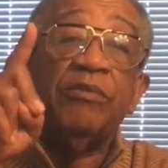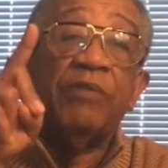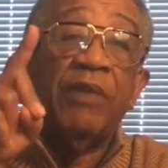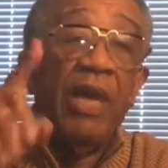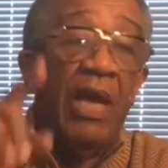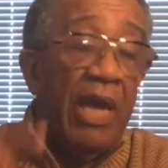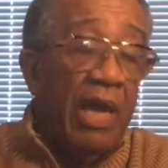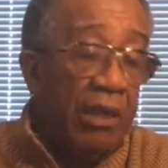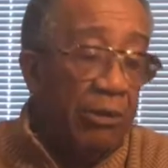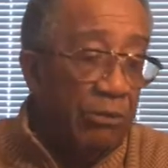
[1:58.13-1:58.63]
to
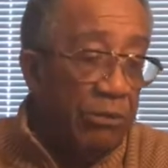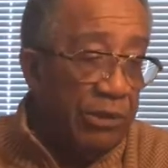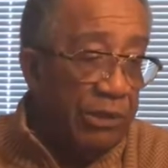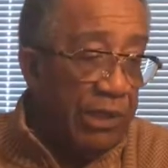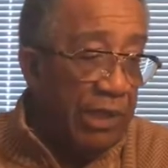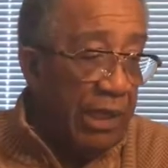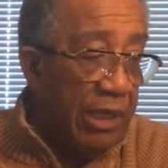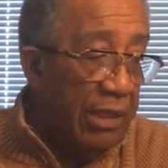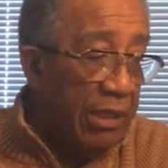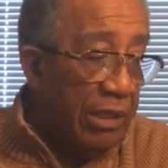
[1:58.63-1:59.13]
fly was
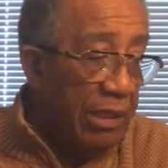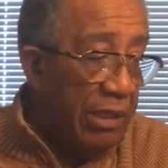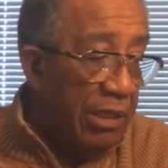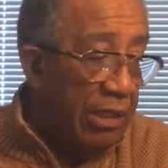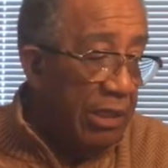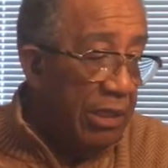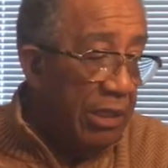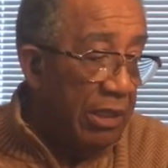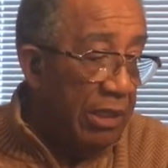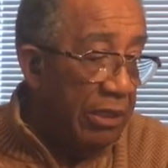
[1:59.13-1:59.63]

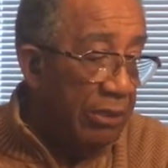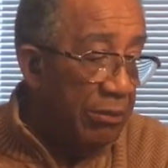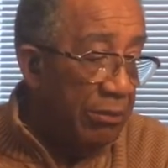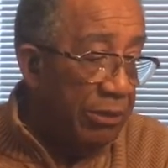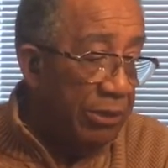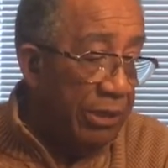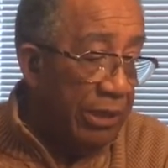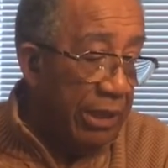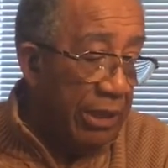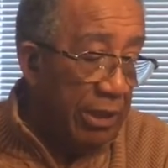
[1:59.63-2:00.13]

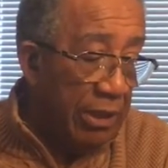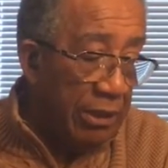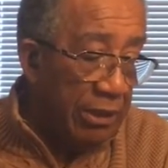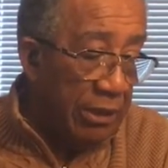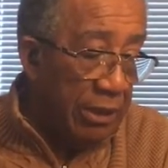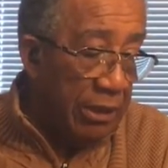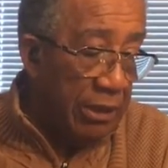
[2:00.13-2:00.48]
there.